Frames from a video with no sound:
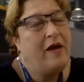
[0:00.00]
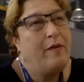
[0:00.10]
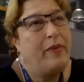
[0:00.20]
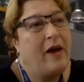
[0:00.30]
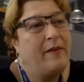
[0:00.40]

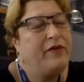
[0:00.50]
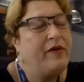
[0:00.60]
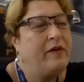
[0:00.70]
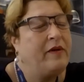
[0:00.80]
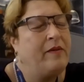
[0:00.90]
Perhaps
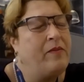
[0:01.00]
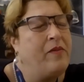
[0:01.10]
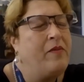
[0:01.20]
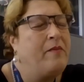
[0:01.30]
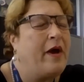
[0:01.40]
in
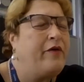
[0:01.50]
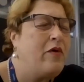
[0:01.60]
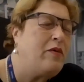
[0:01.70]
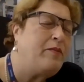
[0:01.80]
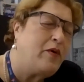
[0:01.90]
my
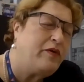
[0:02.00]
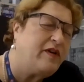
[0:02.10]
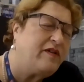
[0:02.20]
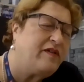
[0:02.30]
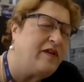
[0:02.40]
role both
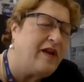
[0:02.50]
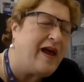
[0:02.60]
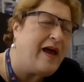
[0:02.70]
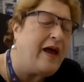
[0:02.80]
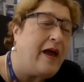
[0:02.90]
as
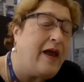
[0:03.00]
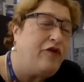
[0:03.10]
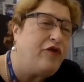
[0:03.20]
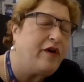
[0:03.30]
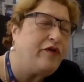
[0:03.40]

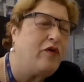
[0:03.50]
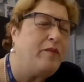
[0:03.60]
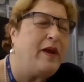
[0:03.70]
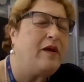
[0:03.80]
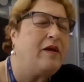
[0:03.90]
HR, so
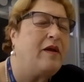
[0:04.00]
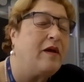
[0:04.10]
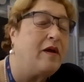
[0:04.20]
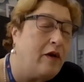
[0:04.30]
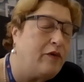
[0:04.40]
being
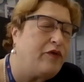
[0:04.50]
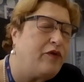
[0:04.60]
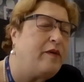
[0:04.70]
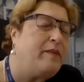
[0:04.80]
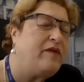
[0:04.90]
close to
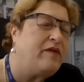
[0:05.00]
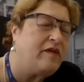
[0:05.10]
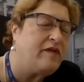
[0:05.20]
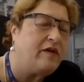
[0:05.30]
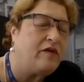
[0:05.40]
the
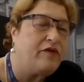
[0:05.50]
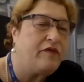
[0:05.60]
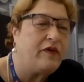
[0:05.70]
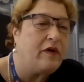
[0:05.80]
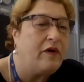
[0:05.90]
business and also
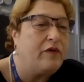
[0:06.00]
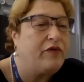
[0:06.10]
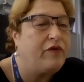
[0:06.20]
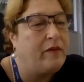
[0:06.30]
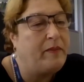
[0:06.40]
close
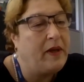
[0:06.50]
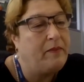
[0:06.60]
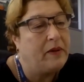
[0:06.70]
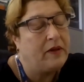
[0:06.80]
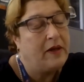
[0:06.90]
to the
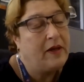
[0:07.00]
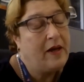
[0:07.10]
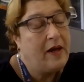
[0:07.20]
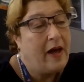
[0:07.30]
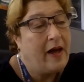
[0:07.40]
people,
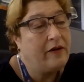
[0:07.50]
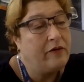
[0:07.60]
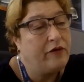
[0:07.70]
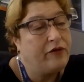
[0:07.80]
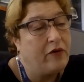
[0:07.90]
and
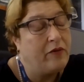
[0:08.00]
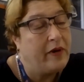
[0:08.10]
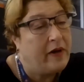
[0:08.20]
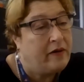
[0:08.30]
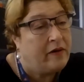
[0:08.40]
also
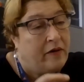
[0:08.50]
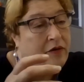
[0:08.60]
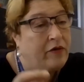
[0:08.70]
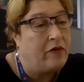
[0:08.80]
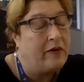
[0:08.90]
in
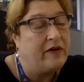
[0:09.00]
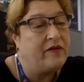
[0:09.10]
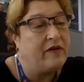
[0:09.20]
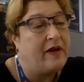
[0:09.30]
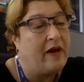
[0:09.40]
the role as
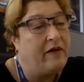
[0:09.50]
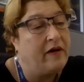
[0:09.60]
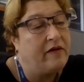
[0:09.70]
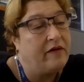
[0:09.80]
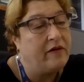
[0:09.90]

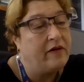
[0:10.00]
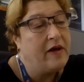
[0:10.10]
director.